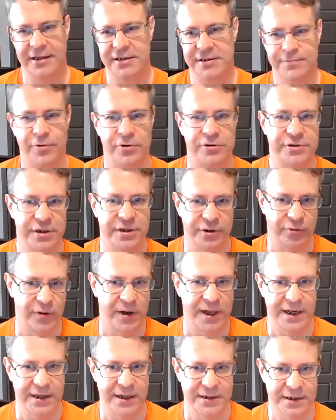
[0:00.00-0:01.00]
this person
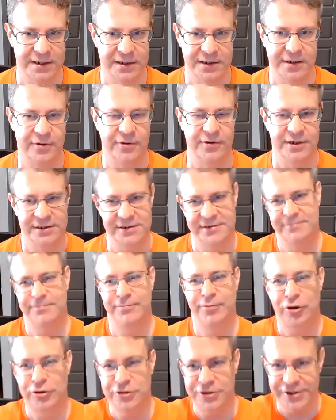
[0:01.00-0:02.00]
created the, you know, this
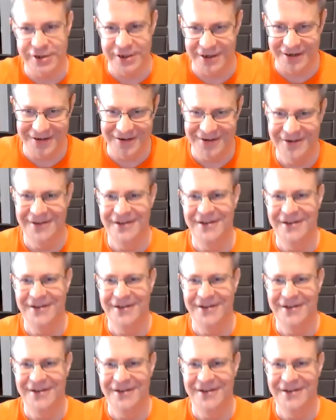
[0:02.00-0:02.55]
person